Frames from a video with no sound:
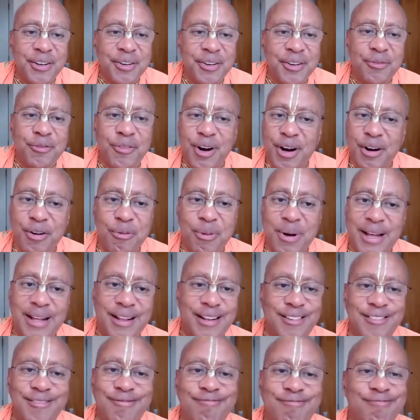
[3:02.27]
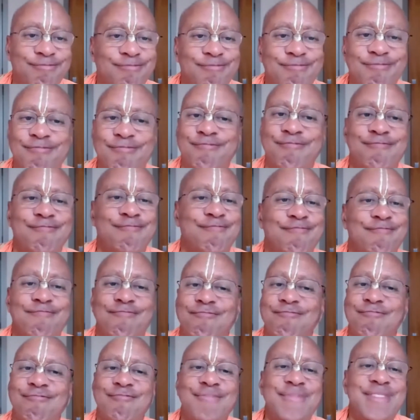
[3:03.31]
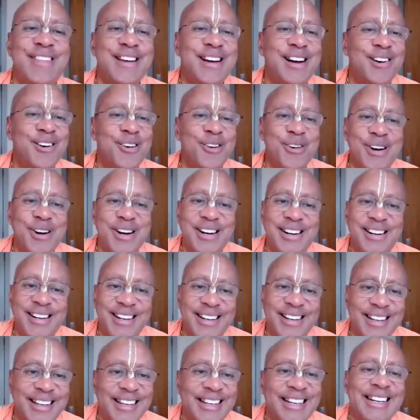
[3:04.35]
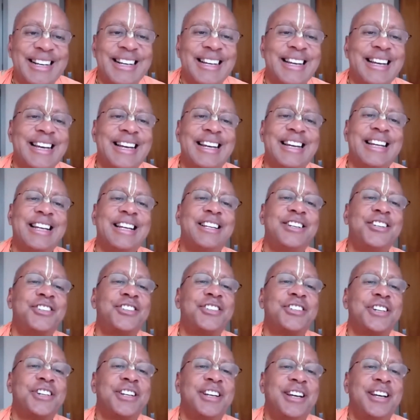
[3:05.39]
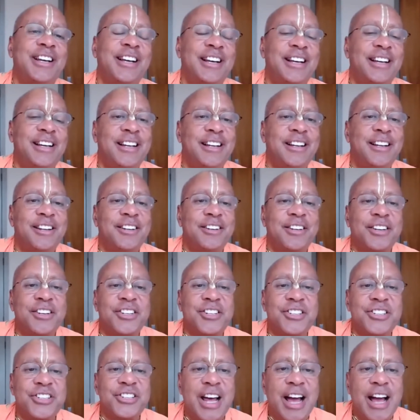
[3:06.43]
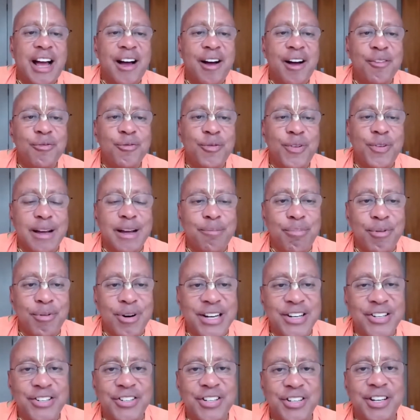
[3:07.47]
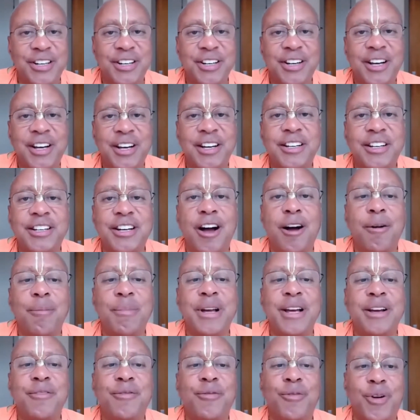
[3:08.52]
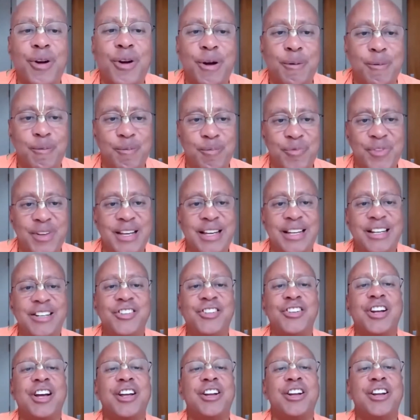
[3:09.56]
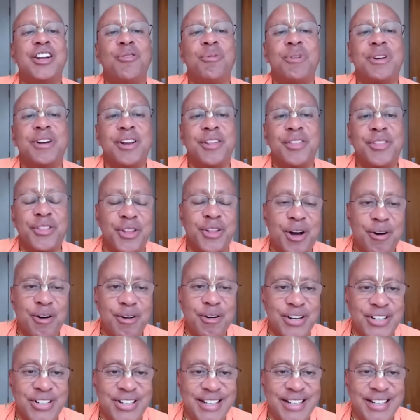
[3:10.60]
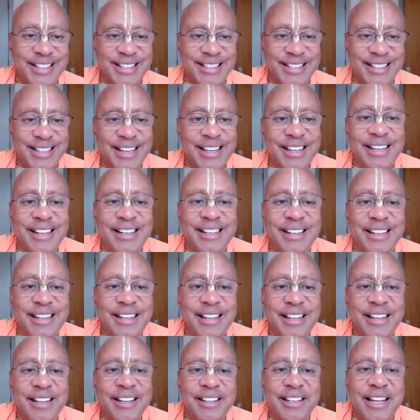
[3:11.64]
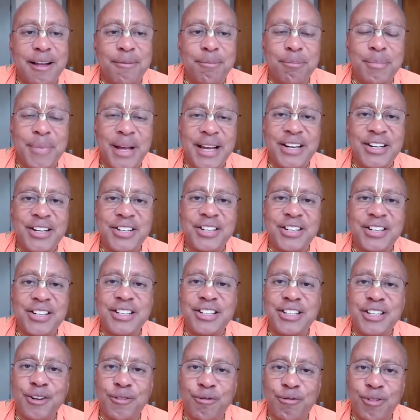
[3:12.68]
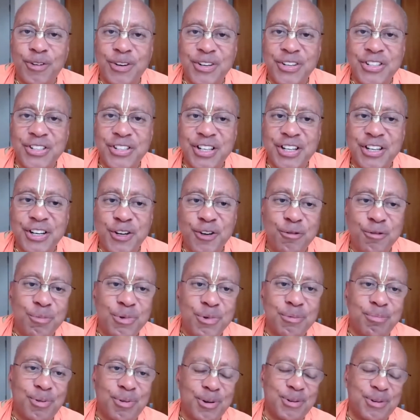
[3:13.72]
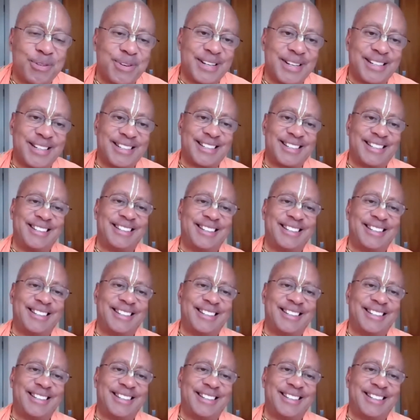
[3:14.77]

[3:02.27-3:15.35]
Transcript: very well. No, it is the sound vibration coming from genuine authorities that makes the difference in human progress.